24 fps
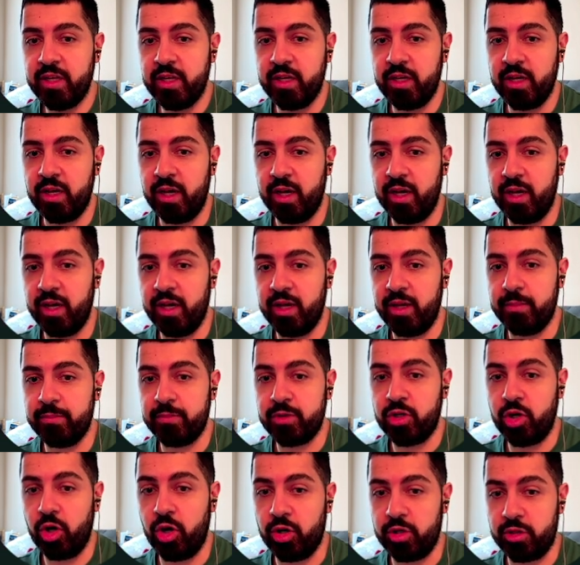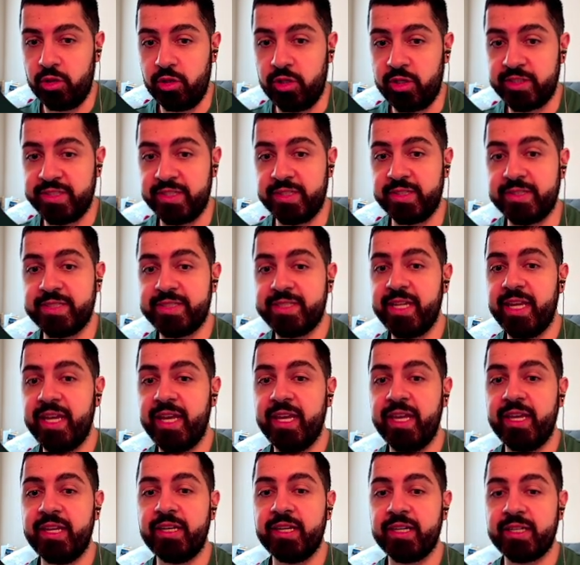Card looks
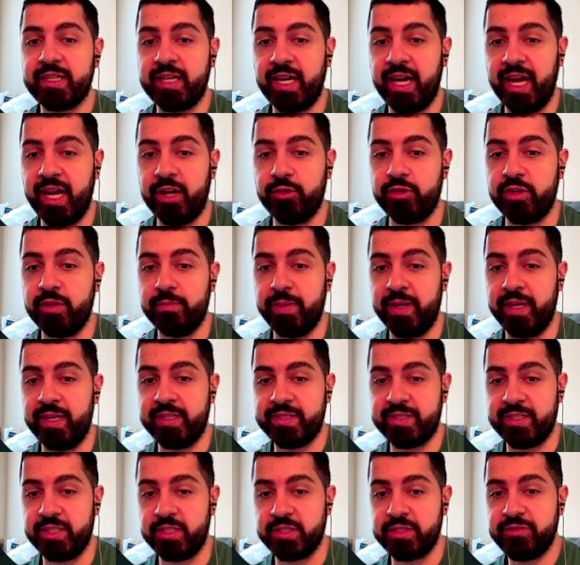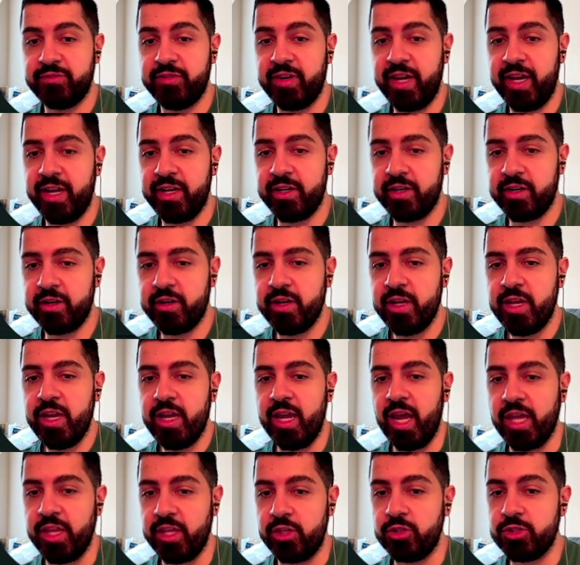insane. KYRIE base is fire. And
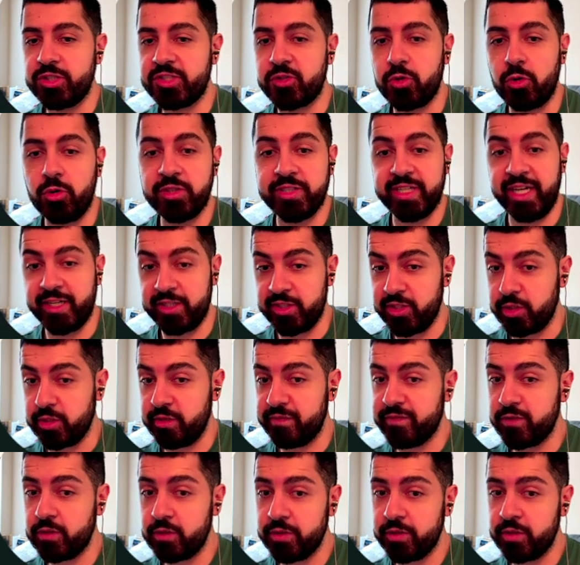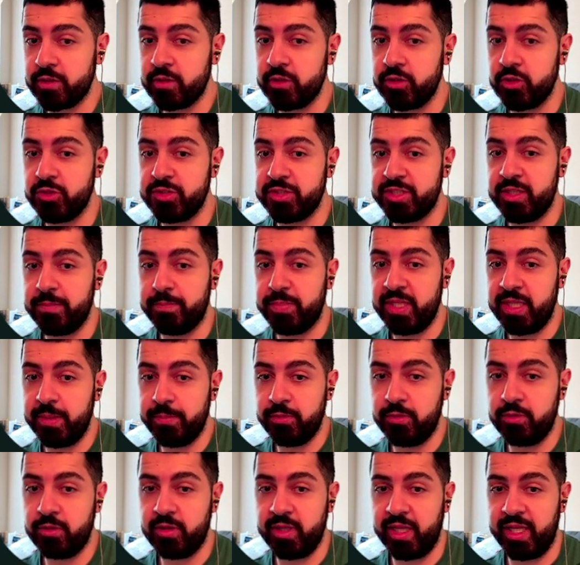then you scroll down a little further, you see
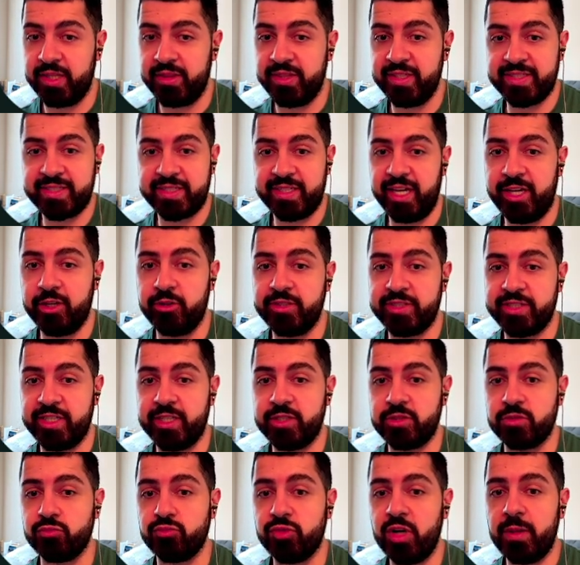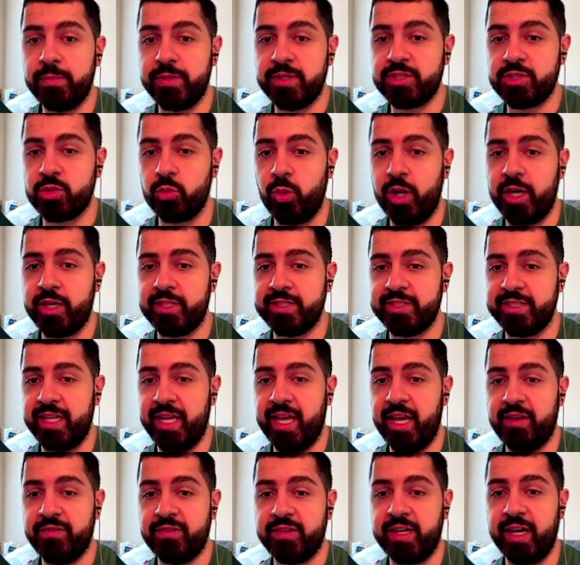people like this guy who says rubbish. Why does he
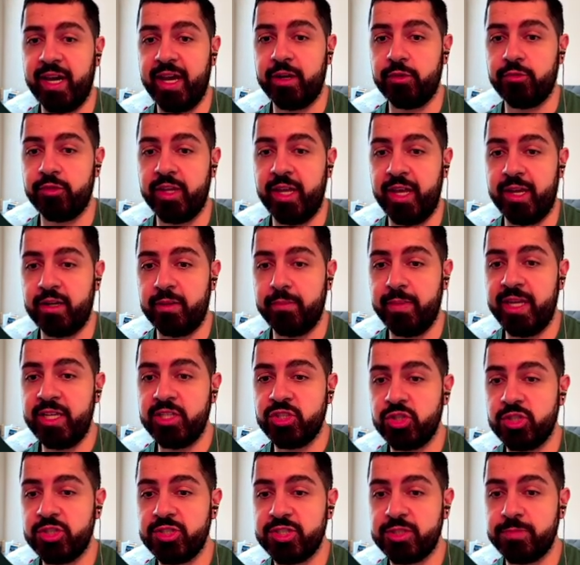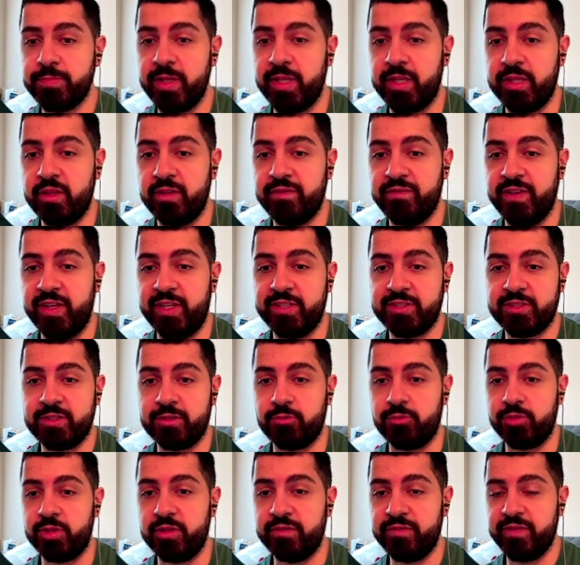have KYRIE animation? Spit in the face to
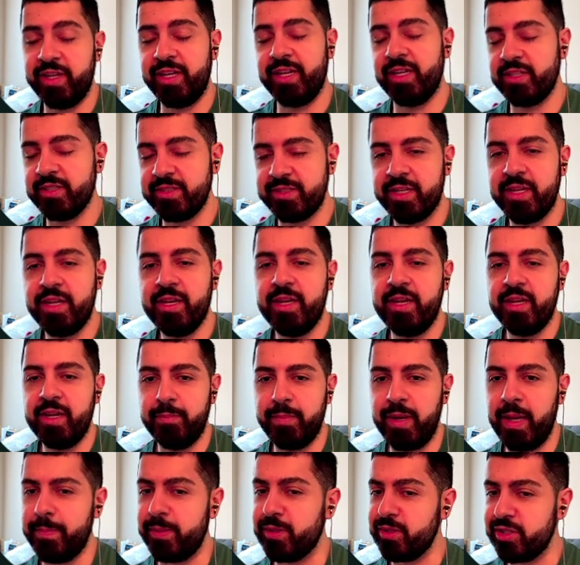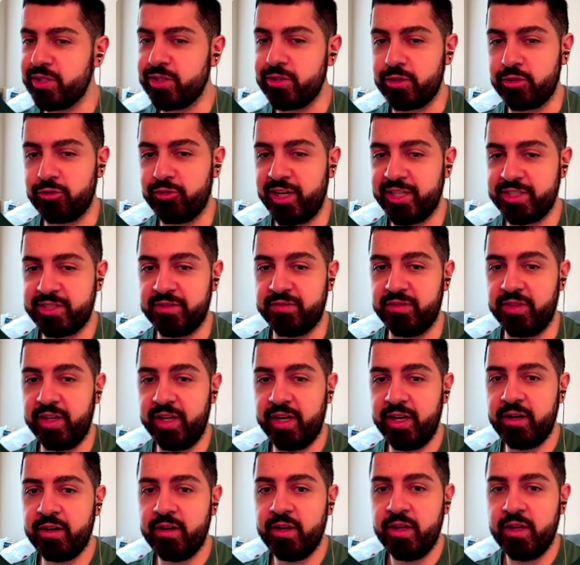real fans. Might be a little aggressive there.